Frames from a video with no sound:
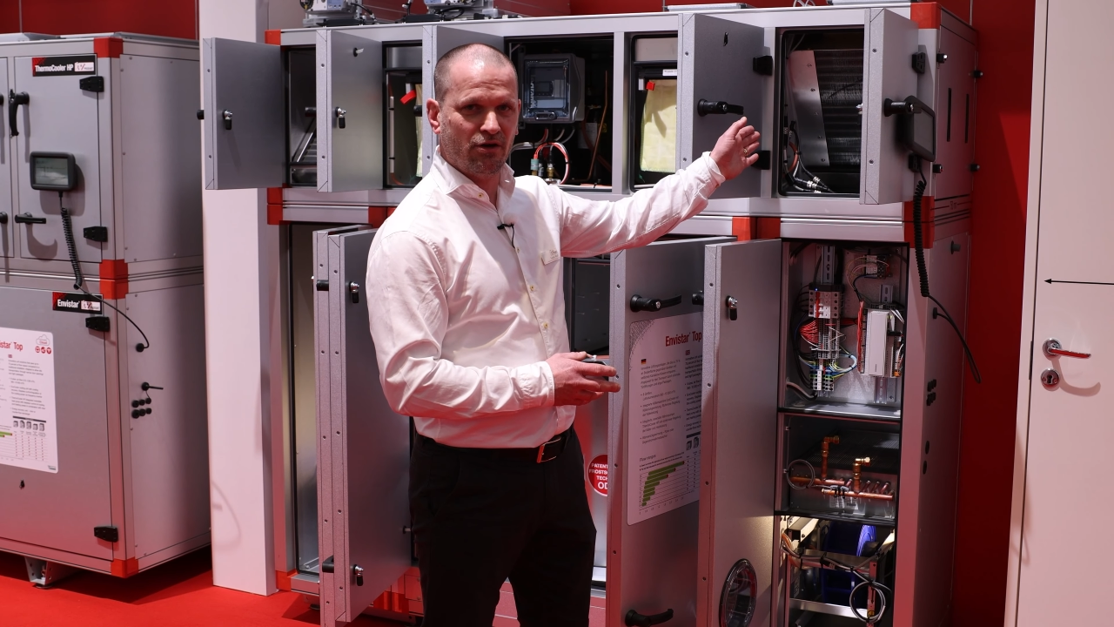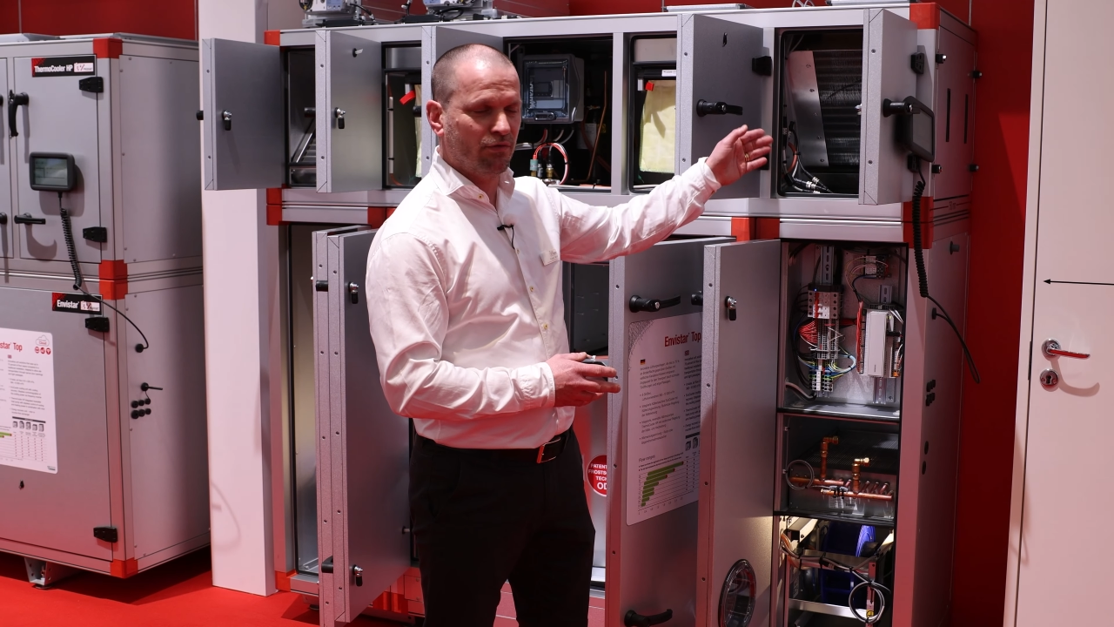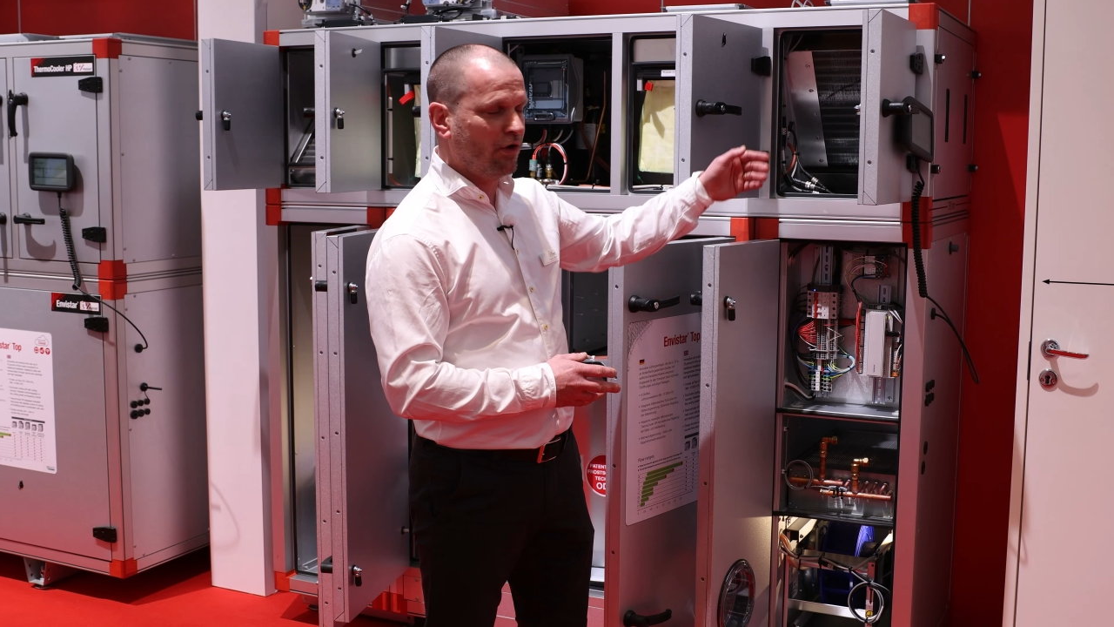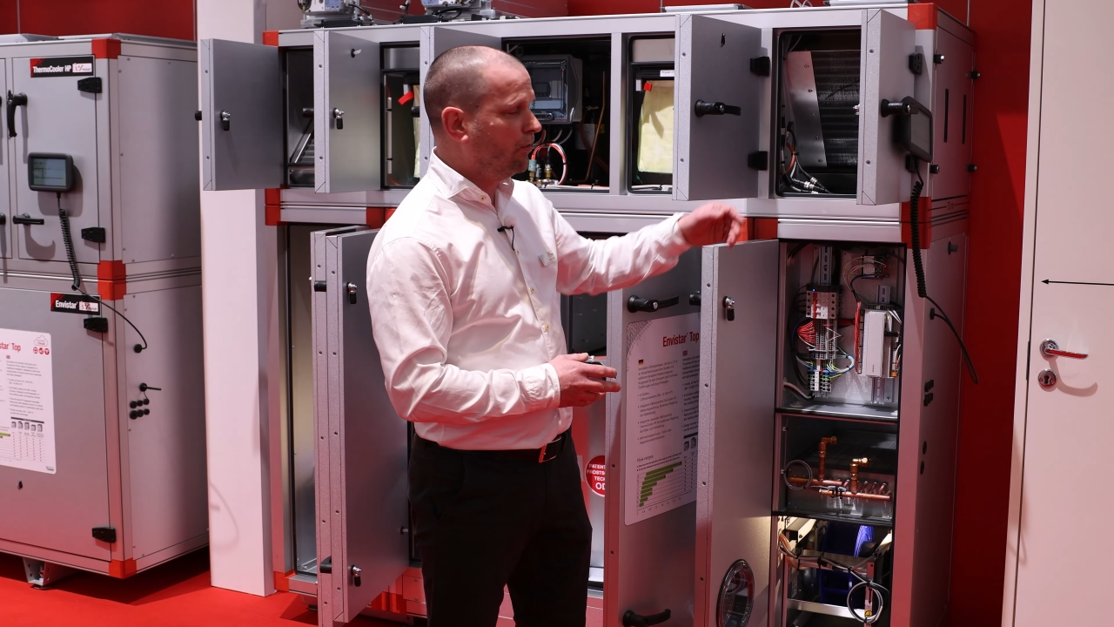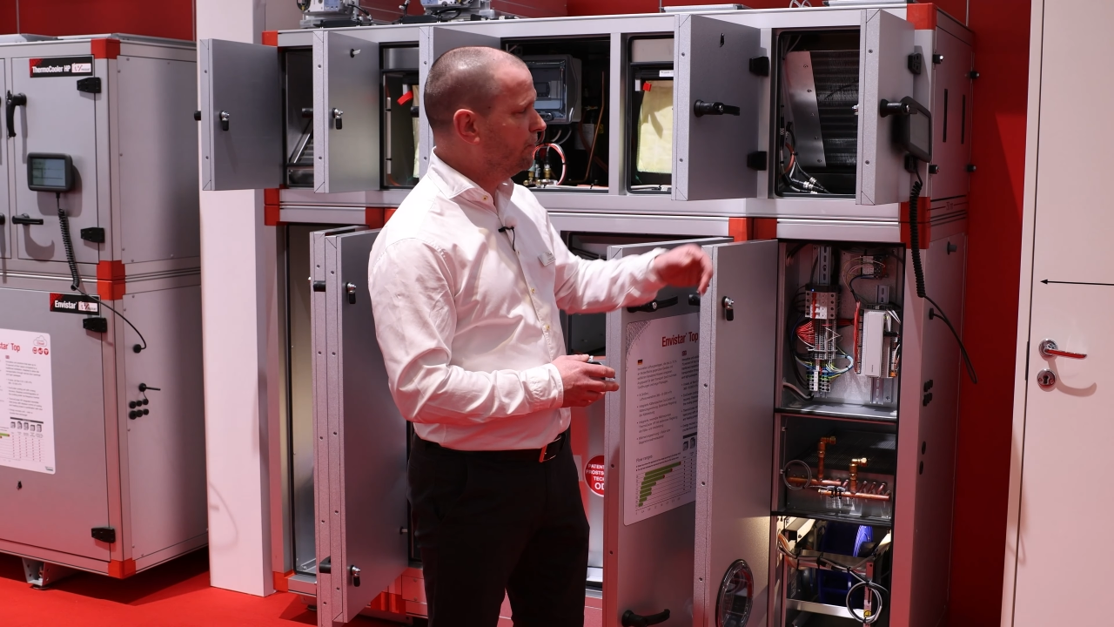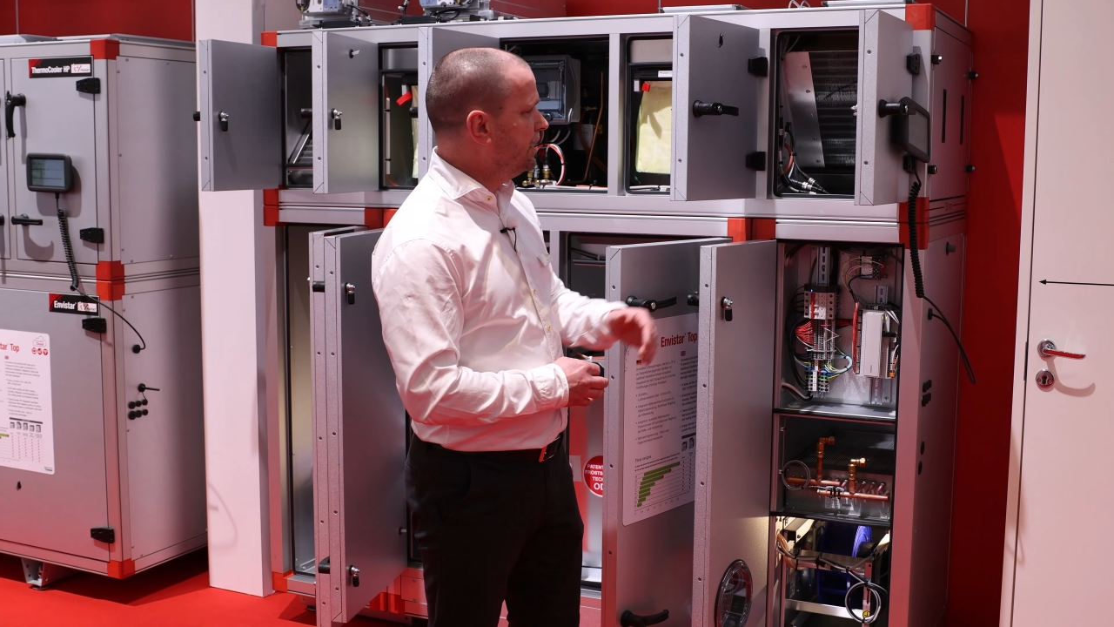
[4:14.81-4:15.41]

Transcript: on